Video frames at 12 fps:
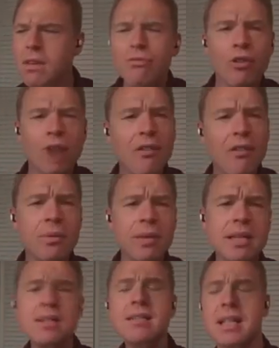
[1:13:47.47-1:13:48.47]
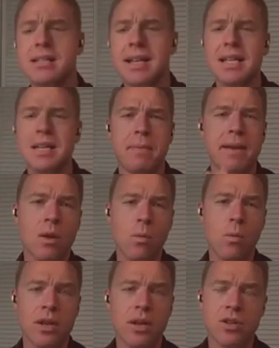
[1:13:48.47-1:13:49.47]
for other reasons it's going to depend on
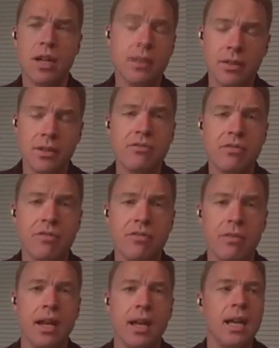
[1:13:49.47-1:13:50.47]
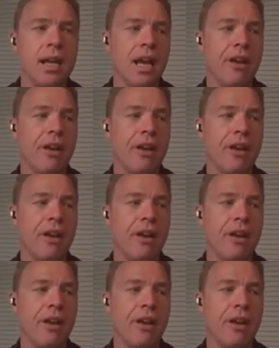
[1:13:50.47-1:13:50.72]
what you're trying to learn from that